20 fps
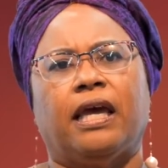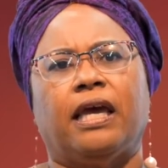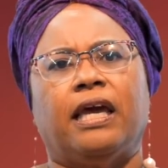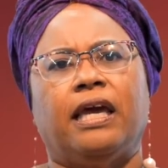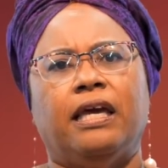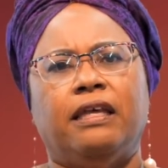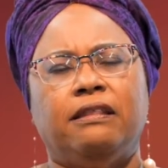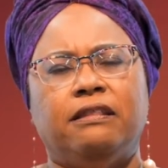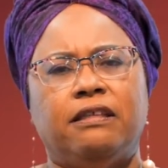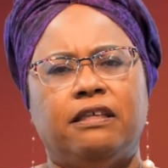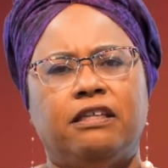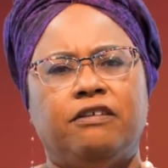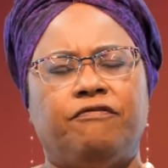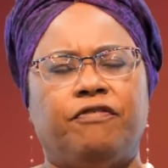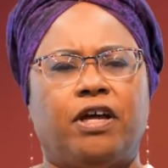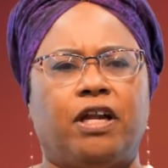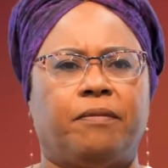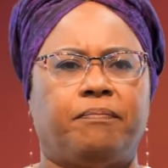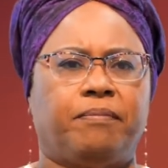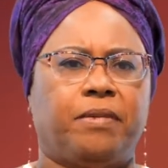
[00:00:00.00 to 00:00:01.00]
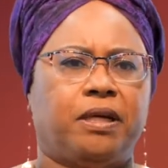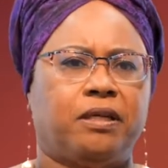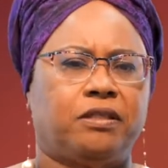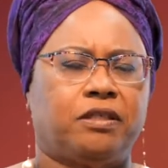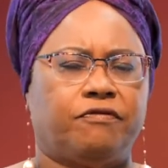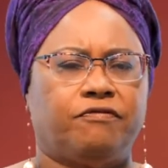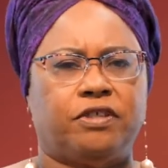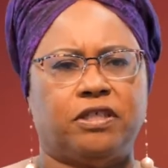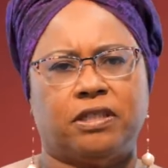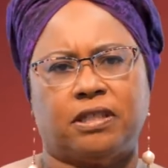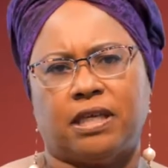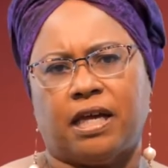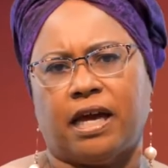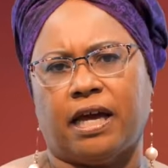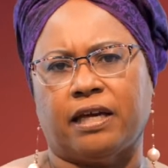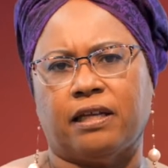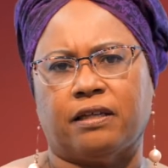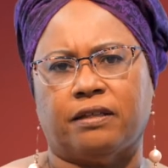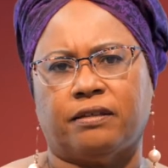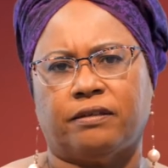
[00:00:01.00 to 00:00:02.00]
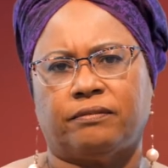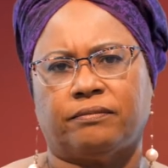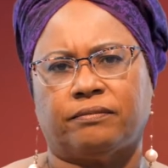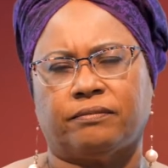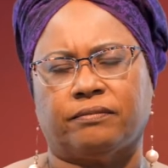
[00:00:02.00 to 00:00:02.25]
in the development of this island.